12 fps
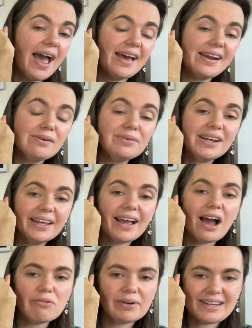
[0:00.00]
And I really
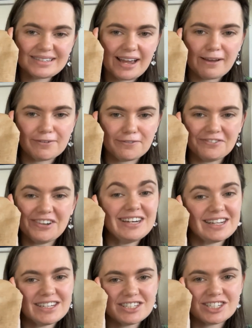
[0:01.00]
can't wait to have it
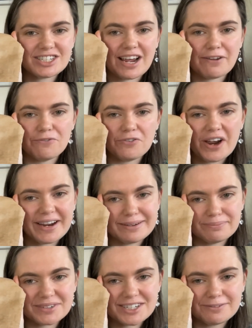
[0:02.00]
finished and
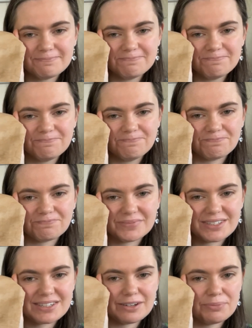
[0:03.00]
framed.
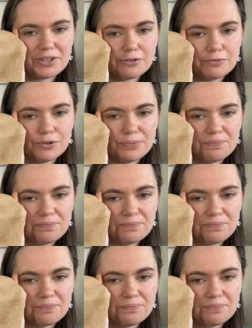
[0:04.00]
Isn't it beautiful?